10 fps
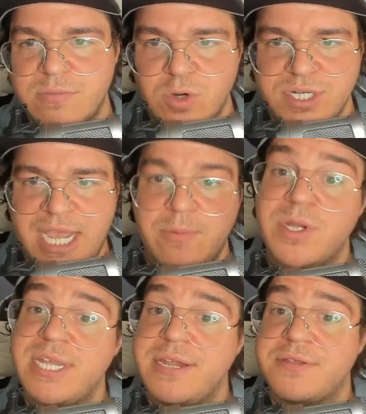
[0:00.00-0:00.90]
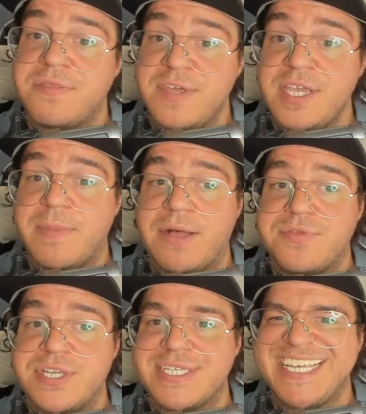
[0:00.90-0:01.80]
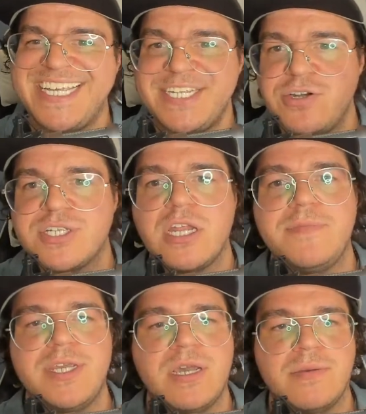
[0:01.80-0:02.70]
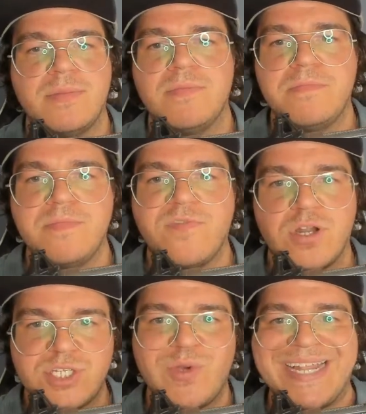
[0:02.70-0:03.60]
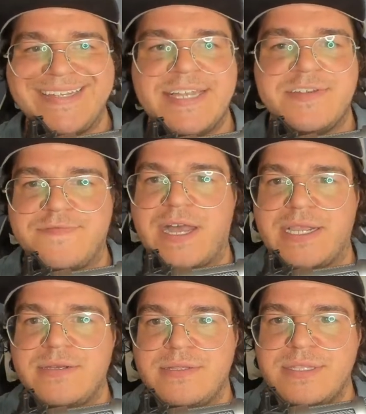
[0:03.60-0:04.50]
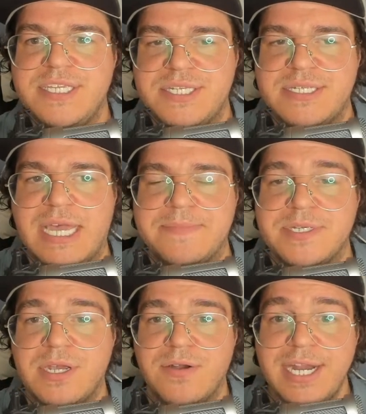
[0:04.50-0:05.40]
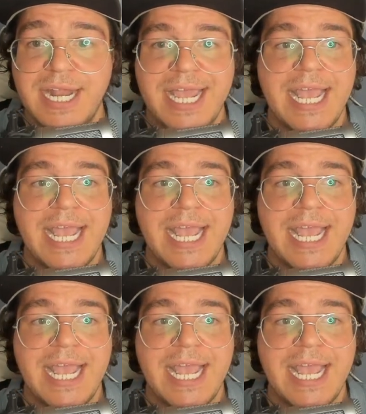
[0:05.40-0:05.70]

time we take to think about this, the easier it's going to become for us to identify these steps, right?